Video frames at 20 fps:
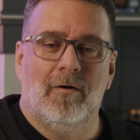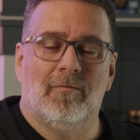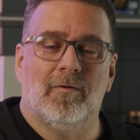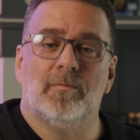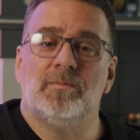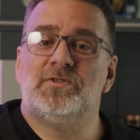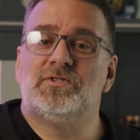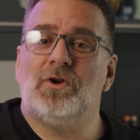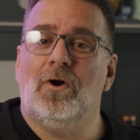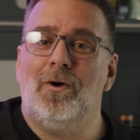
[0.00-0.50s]

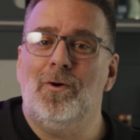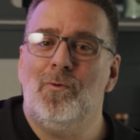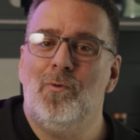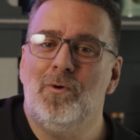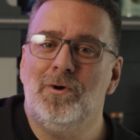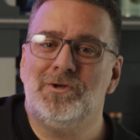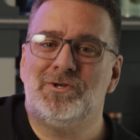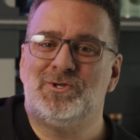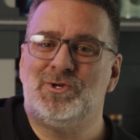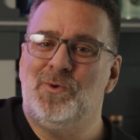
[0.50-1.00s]
From Star
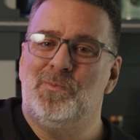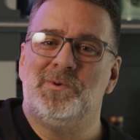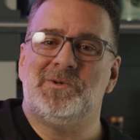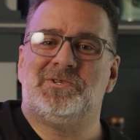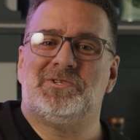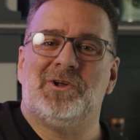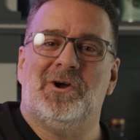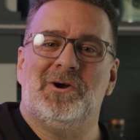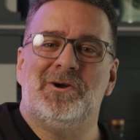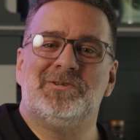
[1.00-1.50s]
Wars
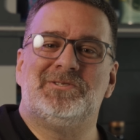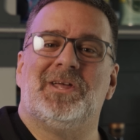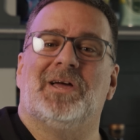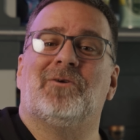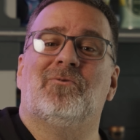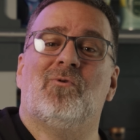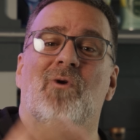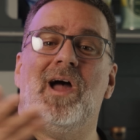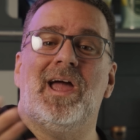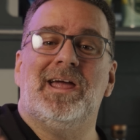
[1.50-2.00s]
superstars like
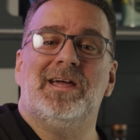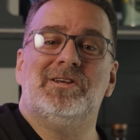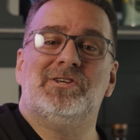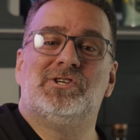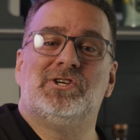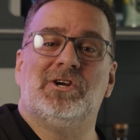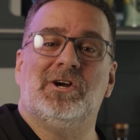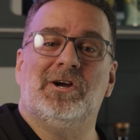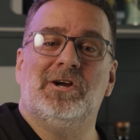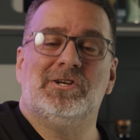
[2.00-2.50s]
Ryan
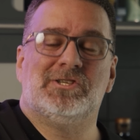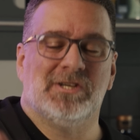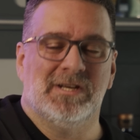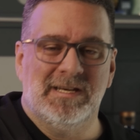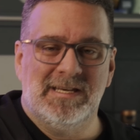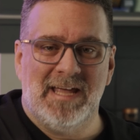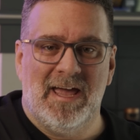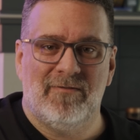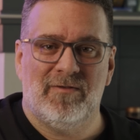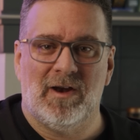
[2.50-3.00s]
Church
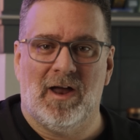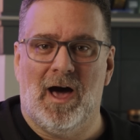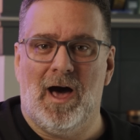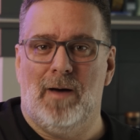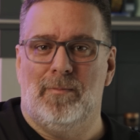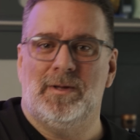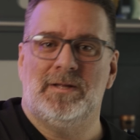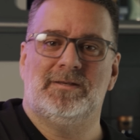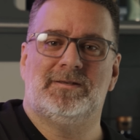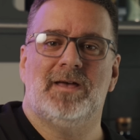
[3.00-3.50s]
and David
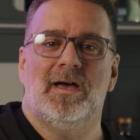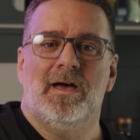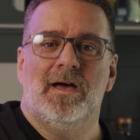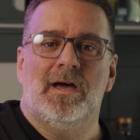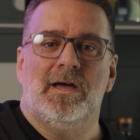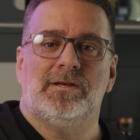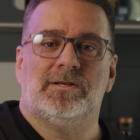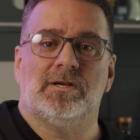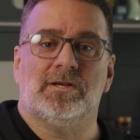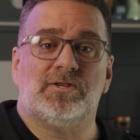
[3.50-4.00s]
Hobbins,
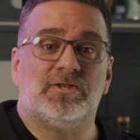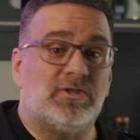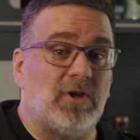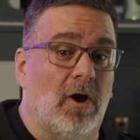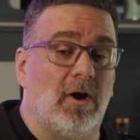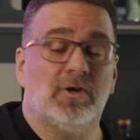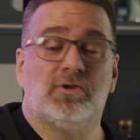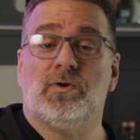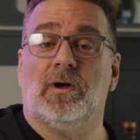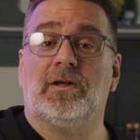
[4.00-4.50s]
to
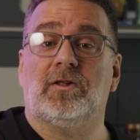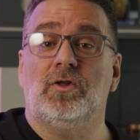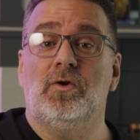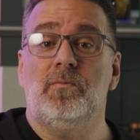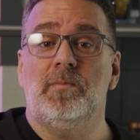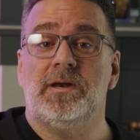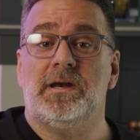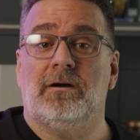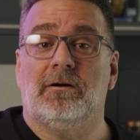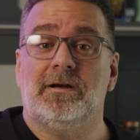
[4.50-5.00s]
Star Trek
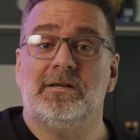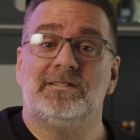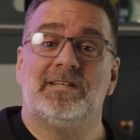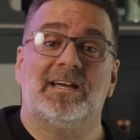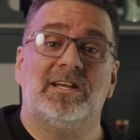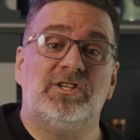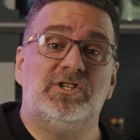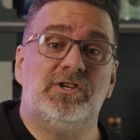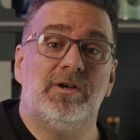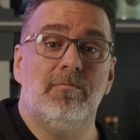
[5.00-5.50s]
luminaries
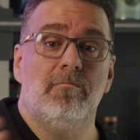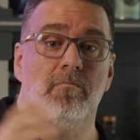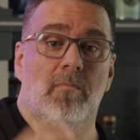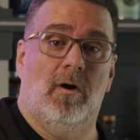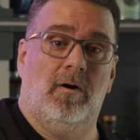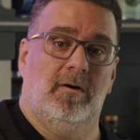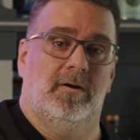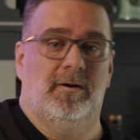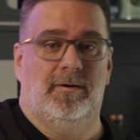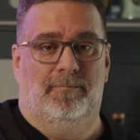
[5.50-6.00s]
like Jim
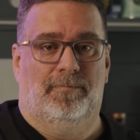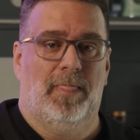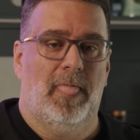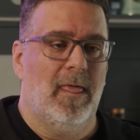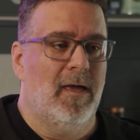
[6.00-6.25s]
Martin.